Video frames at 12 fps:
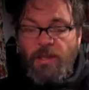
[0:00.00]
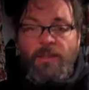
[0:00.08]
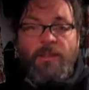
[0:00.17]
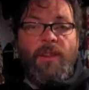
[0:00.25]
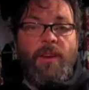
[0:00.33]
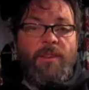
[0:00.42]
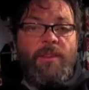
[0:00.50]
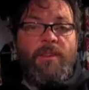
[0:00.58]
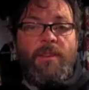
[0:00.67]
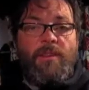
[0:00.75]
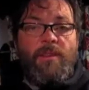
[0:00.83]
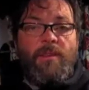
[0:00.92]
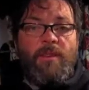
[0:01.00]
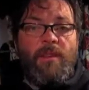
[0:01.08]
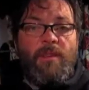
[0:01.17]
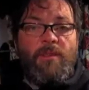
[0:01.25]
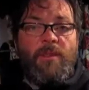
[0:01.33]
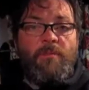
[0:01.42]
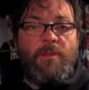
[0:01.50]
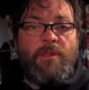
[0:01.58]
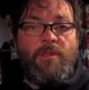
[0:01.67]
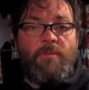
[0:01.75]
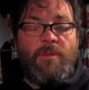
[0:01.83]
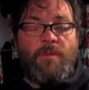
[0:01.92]
9:32 in the evening. We
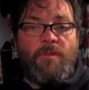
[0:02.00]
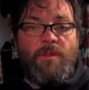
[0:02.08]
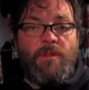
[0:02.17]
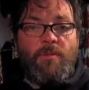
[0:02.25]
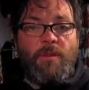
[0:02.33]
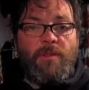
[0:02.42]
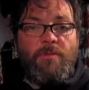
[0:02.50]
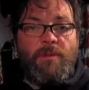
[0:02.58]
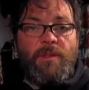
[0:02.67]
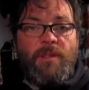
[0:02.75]
stopped off at the Twice Brewed